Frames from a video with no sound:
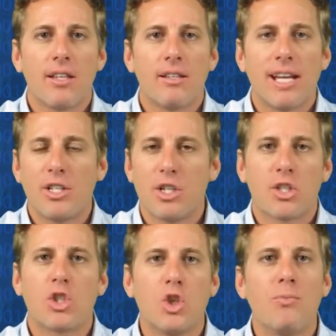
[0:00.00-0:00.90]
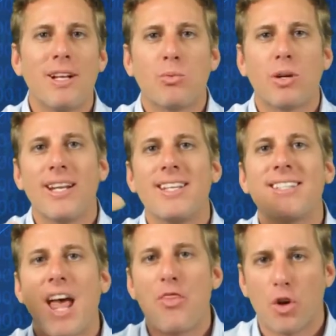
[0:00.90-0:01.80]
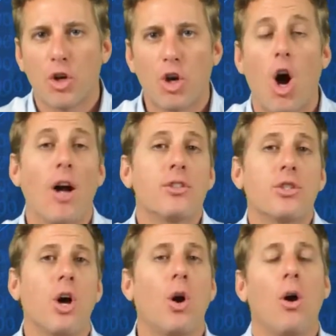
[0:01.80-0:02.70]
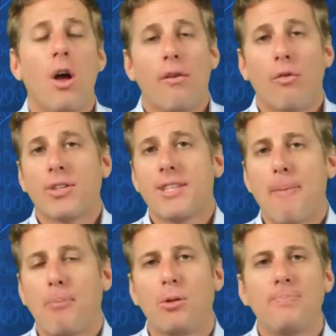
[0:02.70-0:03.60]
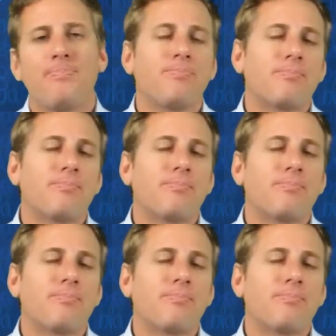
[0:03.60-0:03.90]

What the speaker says: they just assume that's what it is and they're gone. So, for example,